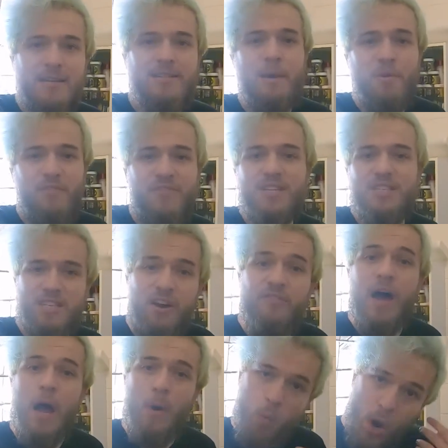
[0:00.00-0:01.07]
some of the stuff
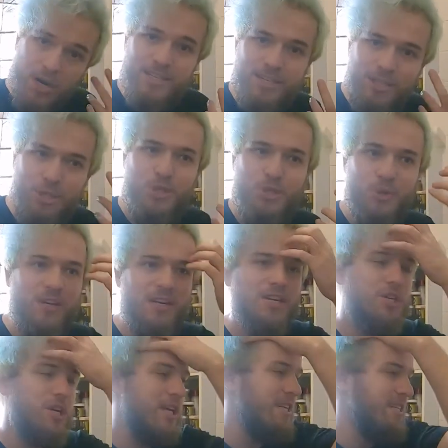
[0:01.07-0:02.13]
I wanted to do initially